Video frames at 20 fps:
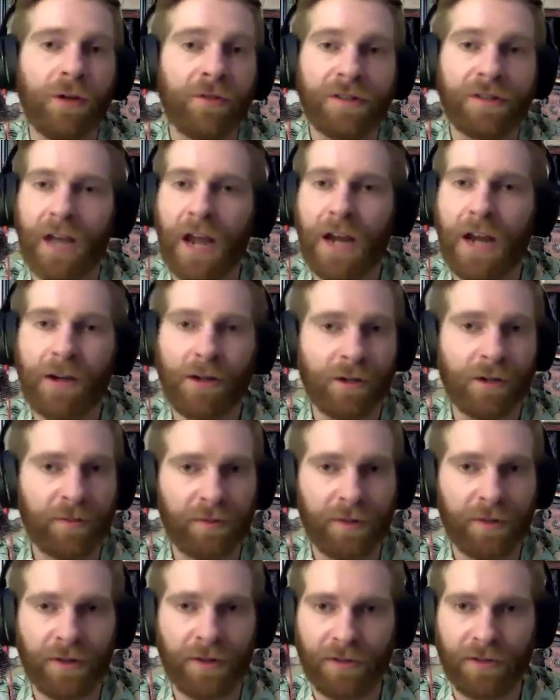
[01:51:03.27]
either die or go to
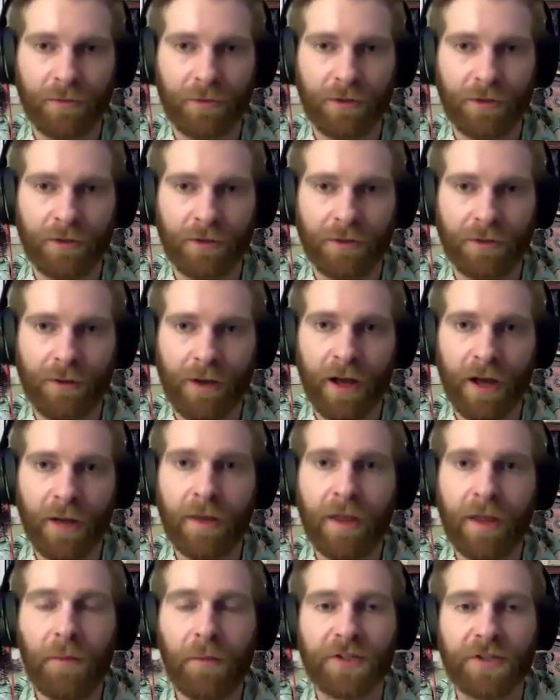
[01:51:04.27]
prison when you're in the mob.